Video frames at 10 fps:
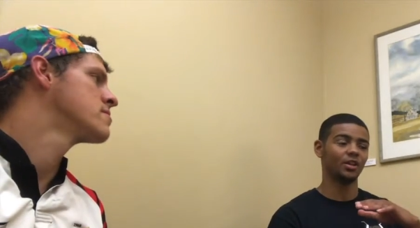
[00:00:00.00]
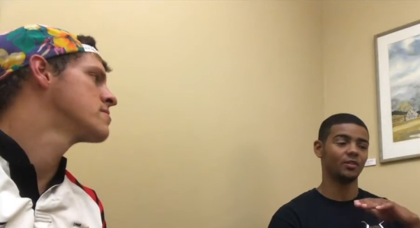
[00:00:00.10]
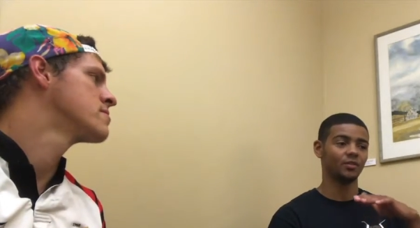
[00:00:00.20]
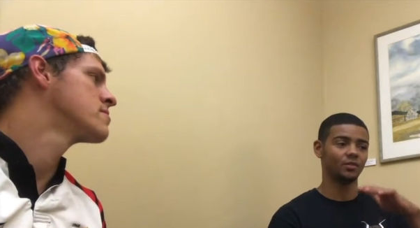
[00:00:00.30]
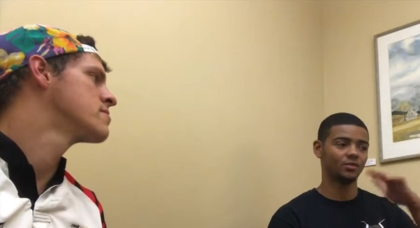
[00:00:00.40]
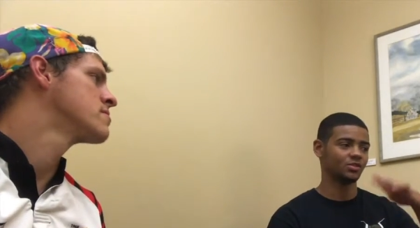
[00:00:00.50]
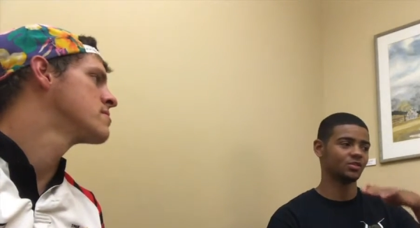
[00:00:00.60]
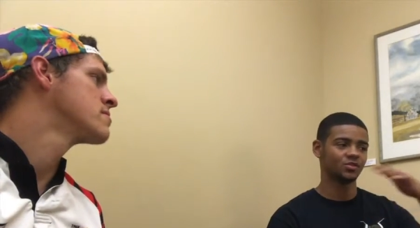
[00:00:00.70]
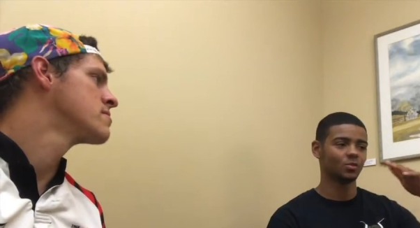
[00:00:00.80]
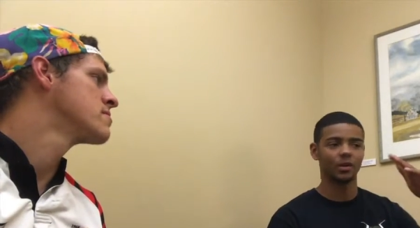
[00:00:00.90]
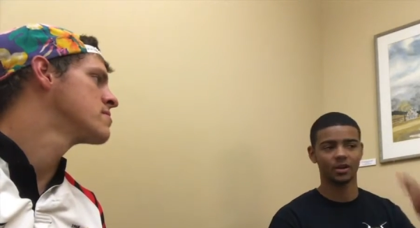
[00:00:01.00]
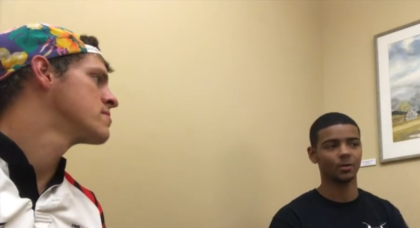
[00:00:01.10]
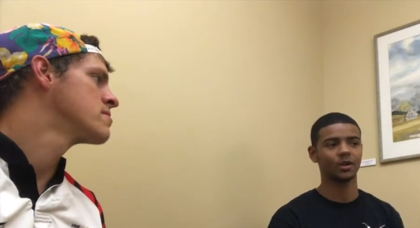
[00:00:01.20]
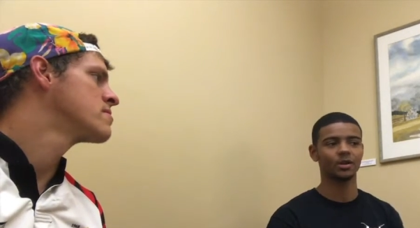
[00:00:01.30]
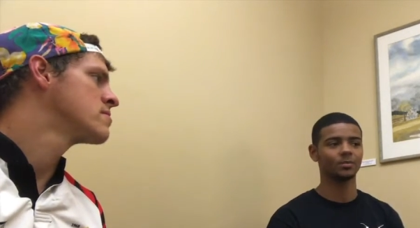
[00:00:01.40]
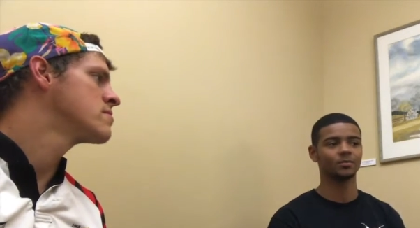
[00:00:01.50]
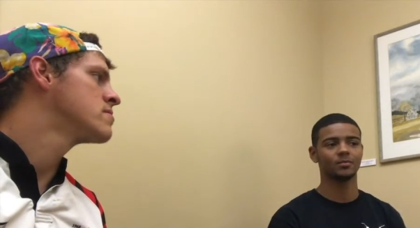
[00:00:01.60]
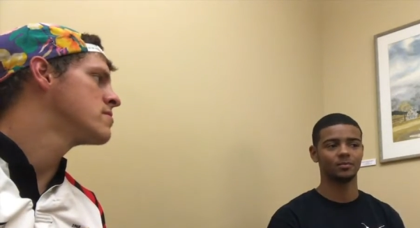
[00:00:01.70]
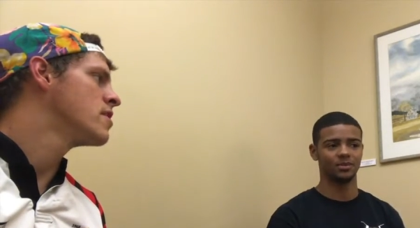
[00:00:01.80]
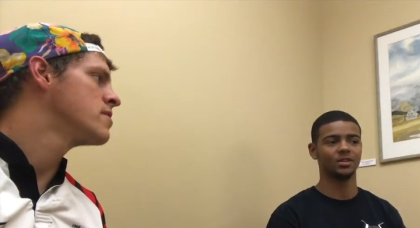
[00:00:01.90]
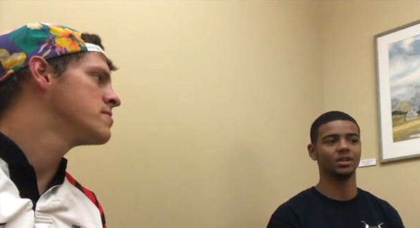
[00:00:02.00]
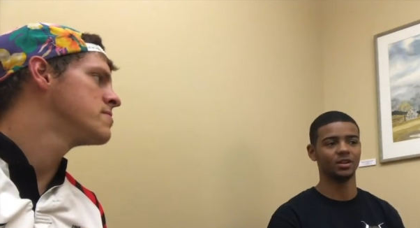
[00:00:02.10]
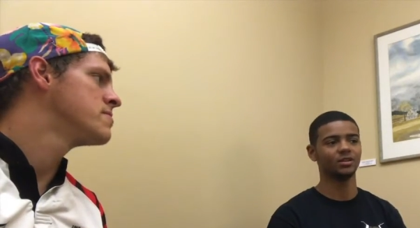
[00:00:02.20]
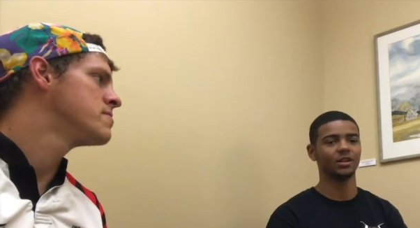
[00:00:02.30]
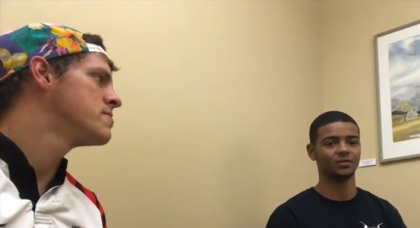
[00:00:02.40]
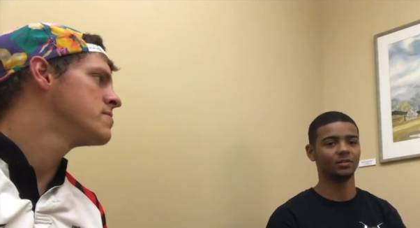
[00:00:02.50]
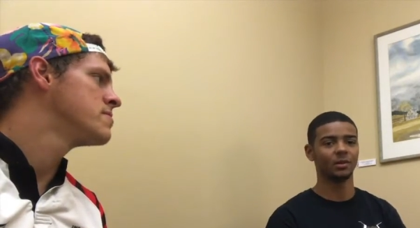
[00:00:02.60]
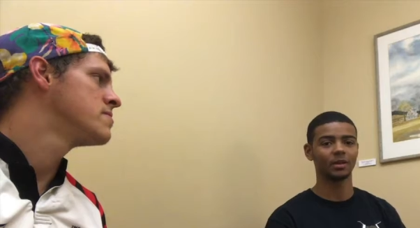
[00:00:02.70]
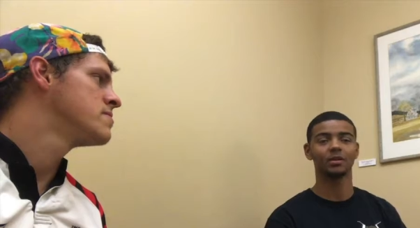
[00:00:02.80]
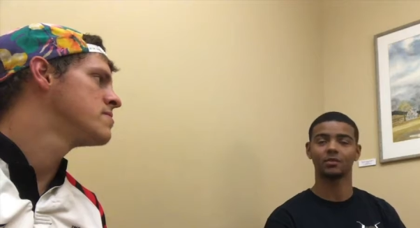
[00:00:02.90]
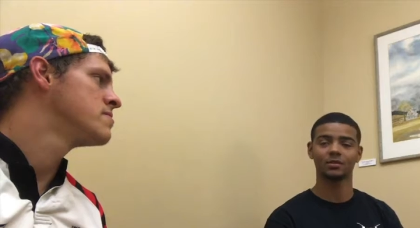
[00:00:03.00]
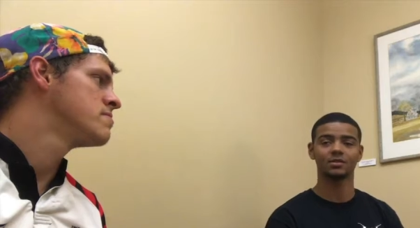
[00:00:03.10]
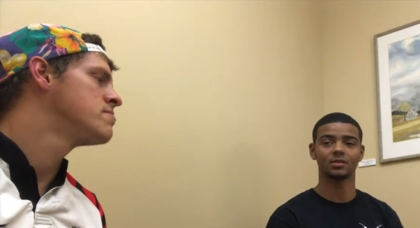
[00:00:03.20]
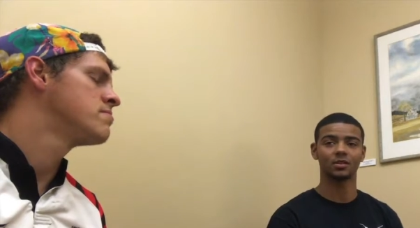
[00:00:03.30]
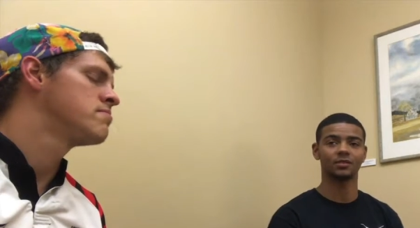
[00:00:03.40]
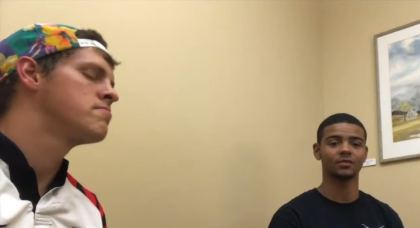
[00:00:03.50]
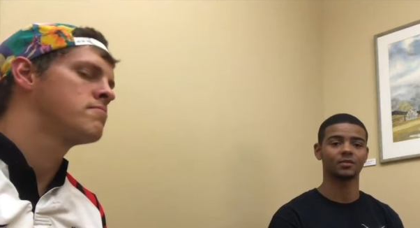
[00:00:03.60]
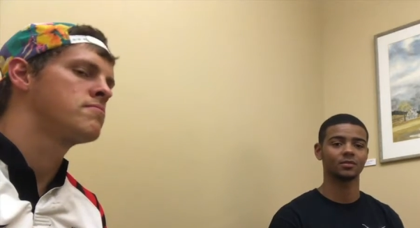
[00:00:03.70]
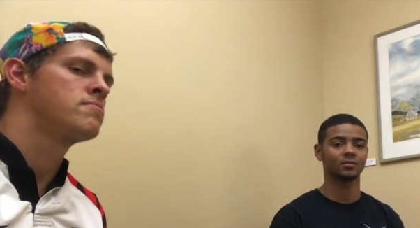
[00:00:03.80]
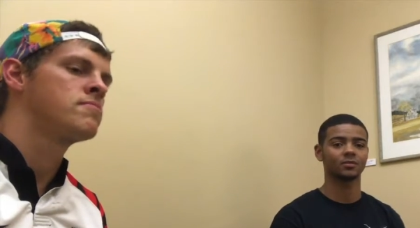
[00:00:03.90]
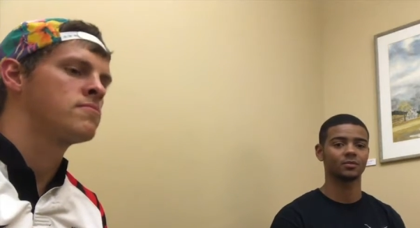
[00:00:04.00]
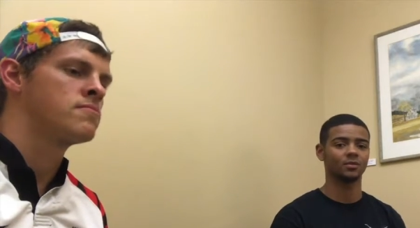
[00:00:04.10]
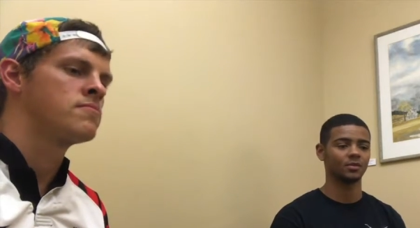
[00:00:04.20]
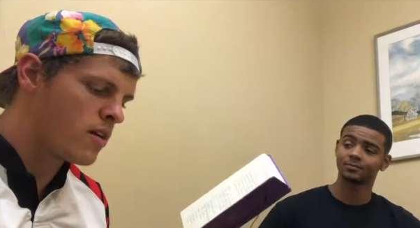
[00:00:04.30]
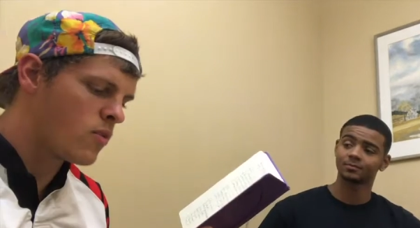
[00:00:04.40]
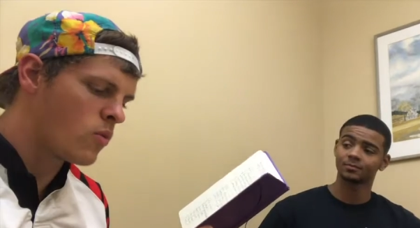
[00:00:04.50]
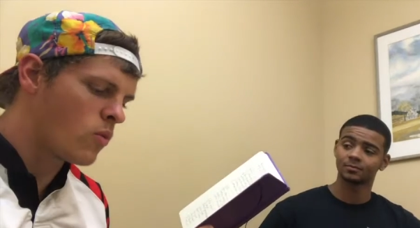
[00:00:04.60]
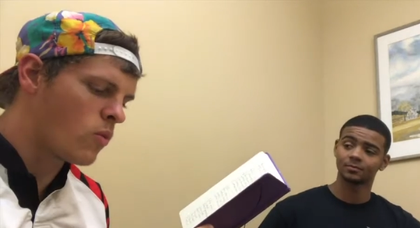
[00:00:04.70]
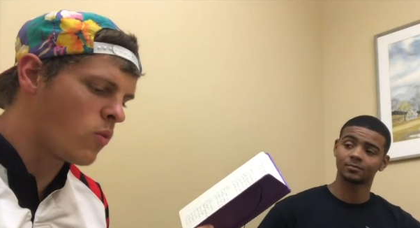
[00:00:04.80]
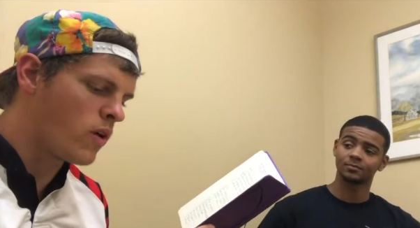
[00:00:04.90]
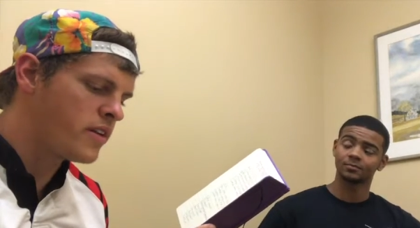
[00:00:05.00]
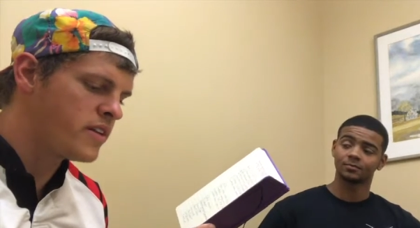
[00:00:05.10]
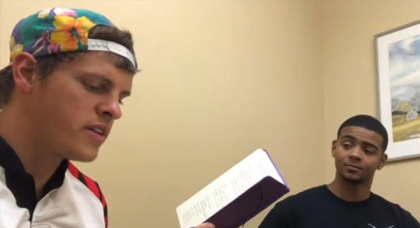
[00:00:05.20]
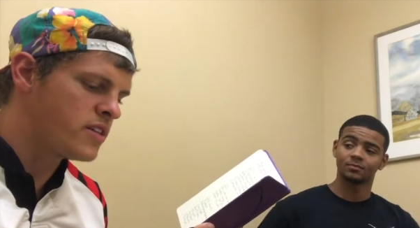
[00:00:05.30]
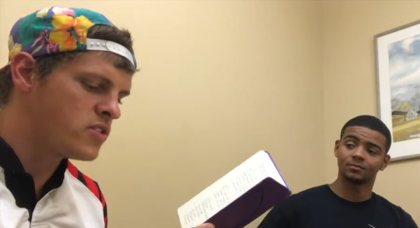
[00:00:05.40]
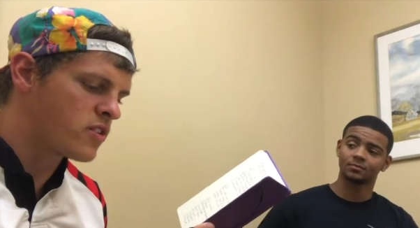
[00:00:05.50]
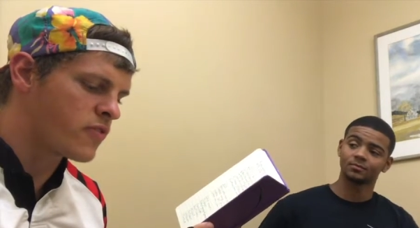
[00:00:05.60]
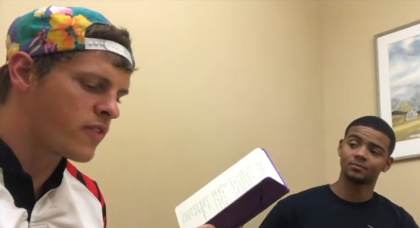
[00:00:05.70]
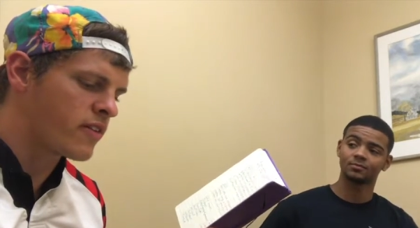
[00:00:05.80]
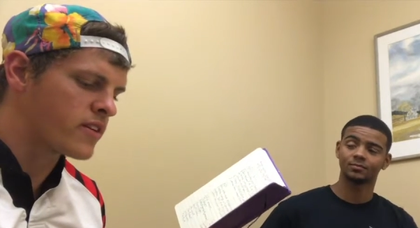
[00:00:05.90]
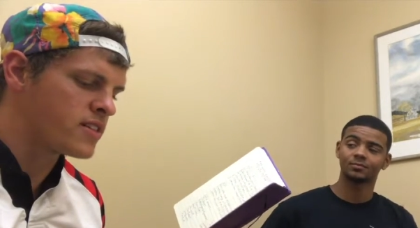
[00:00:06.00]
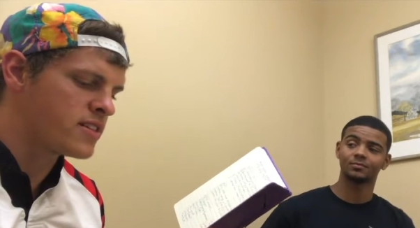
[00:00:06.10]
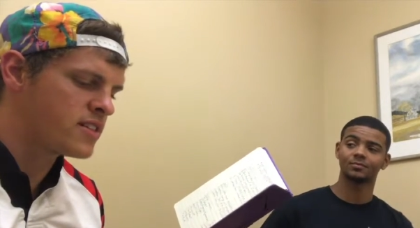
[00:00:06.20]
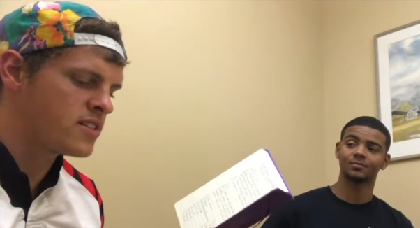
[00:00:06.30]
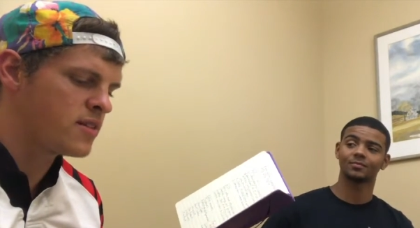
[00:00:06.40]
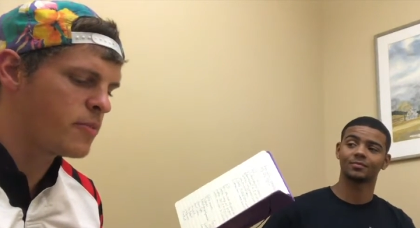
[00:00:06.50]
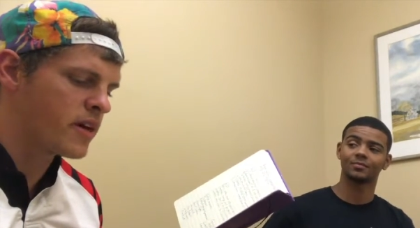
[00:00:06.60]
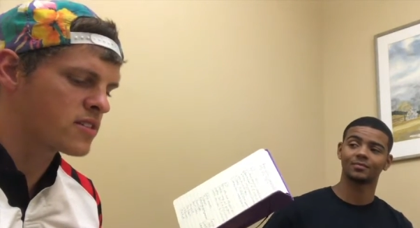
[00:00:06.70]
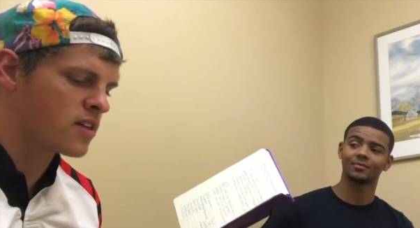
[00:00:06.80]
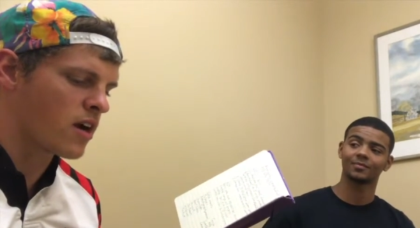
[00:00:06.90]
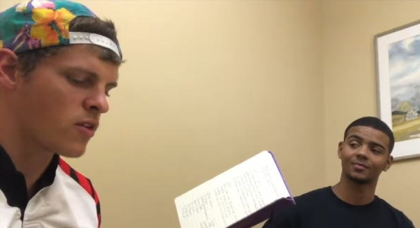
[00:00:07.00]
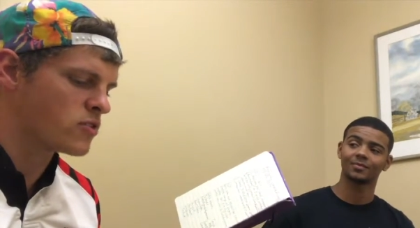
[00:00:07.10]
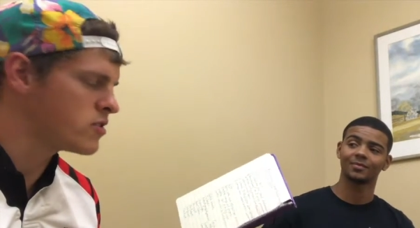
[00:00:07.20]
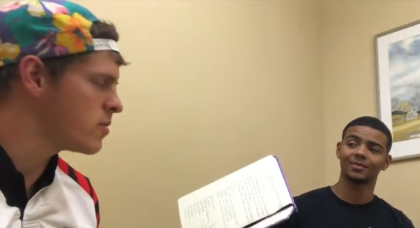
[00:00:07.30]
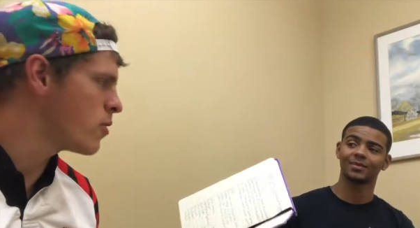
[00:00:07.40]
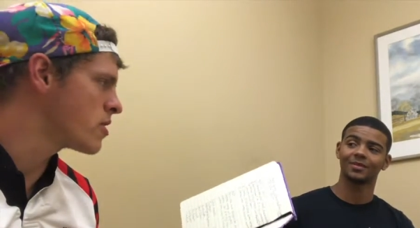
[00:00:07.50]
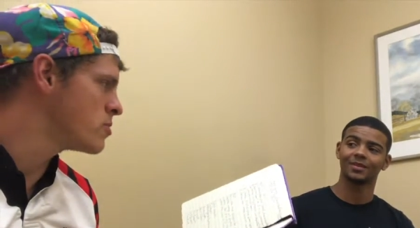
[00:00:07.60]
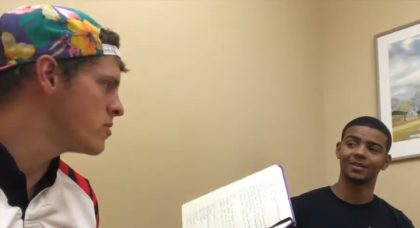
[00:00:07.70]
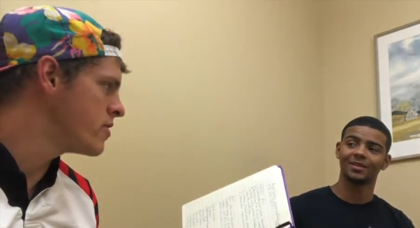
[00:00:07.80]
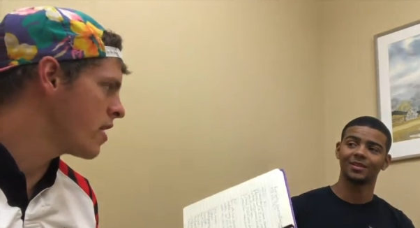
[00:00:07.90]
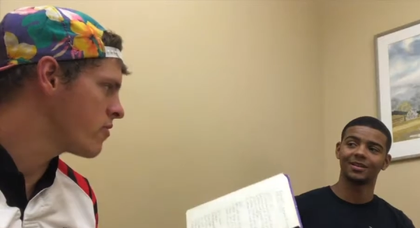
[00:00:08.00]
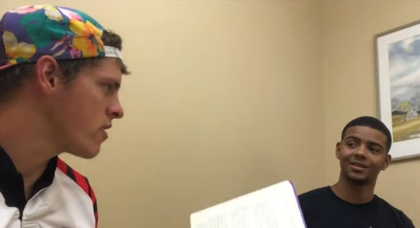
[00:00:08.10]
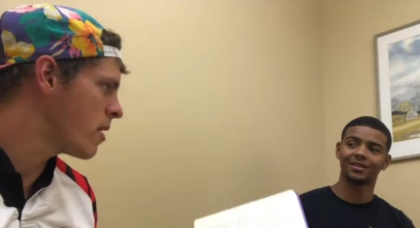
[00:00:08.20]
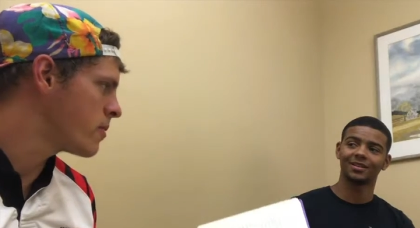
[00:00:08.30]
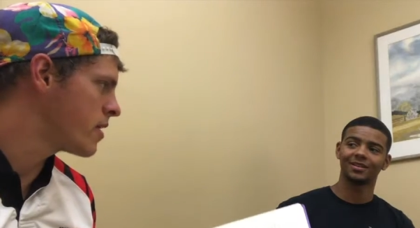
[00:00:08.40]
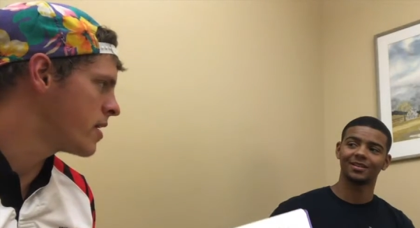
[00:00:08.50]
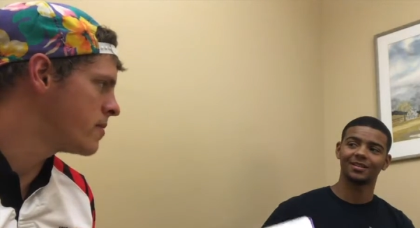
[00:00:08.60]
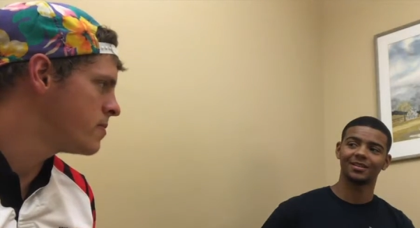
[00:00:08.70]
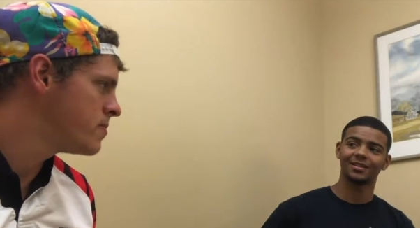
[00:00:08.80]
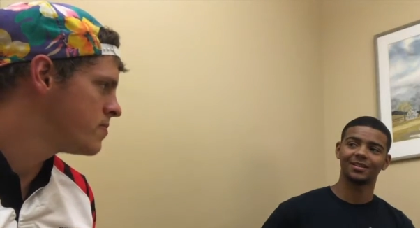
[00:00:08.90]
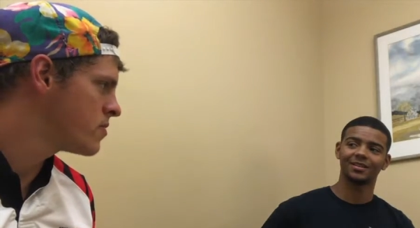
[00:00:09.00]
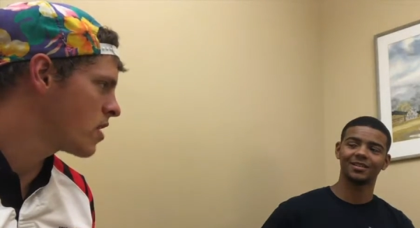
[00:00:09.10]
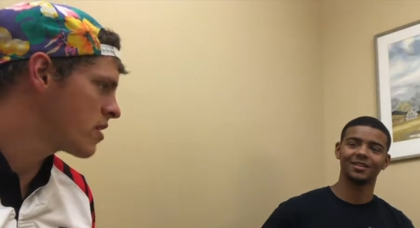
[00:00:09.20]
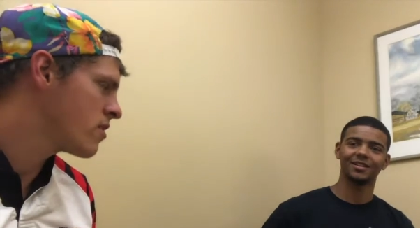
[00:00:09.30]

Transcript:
Speaker 1: it, eventually just work your way up yeah, it'll definitely make a difference in your life.
Speaker 2: What is your favorite Disney, Pixar, or DreamWorks movie off the top of your head? I'll